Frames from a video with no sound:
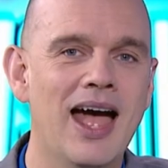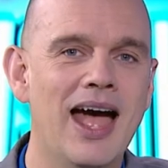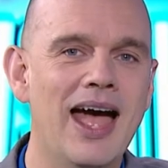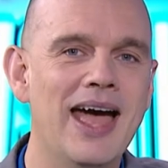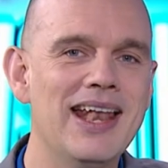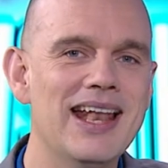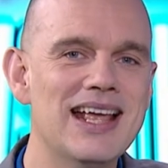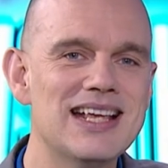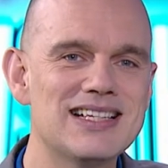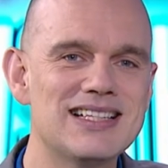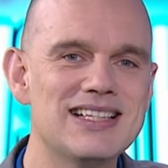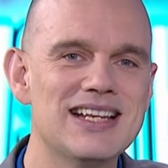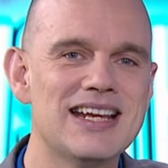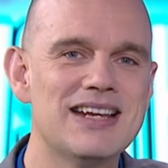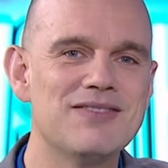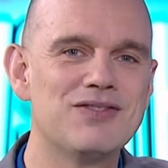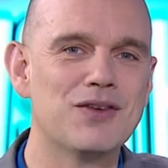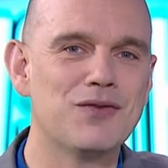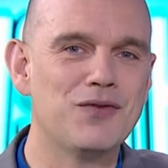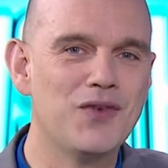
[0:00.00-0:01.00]
And let's
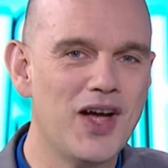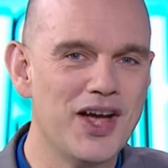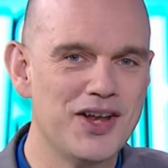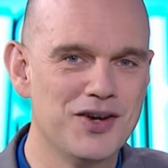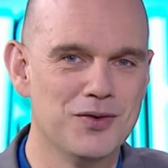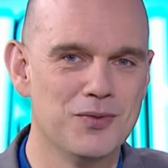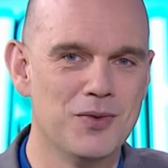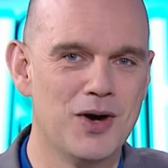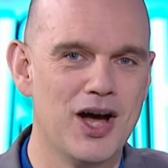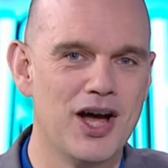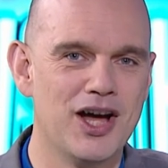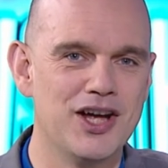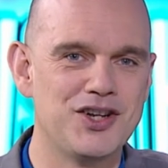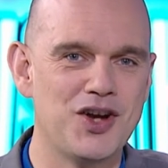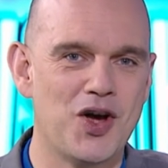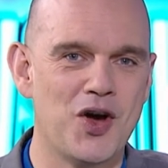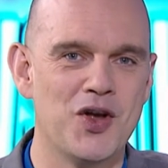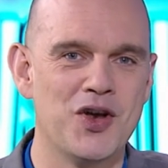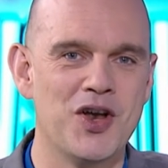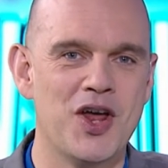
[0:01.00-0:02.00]
leave the final
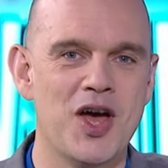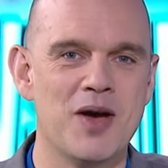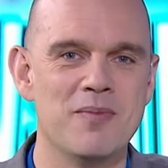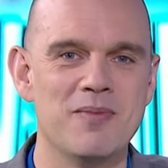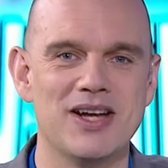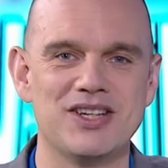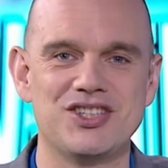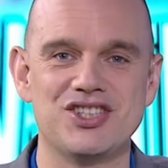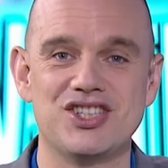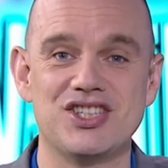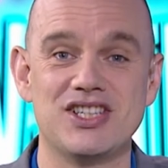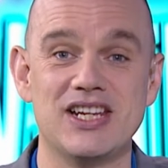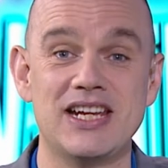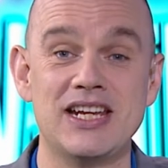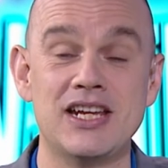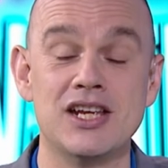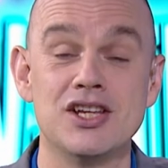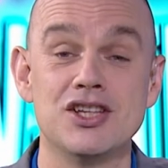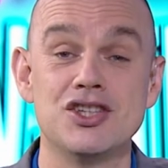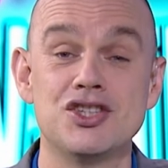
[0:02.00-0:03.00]
word on Her
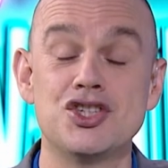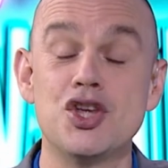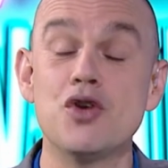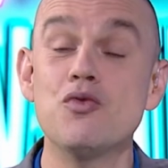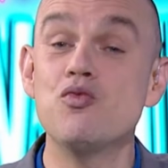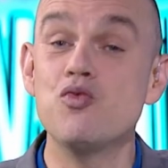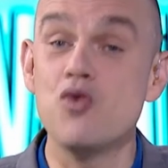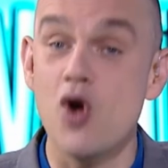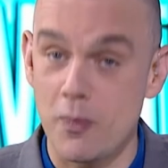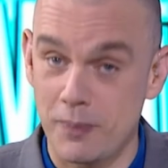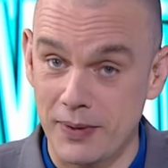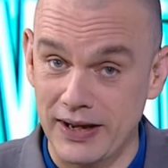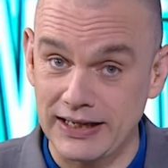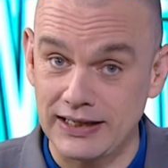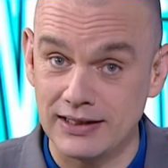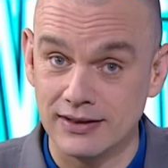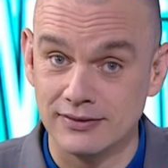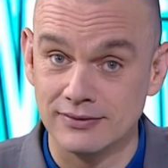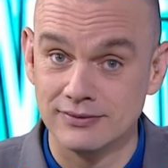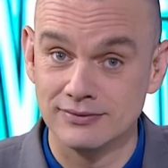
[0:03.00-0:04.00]
Majesty to Robbie.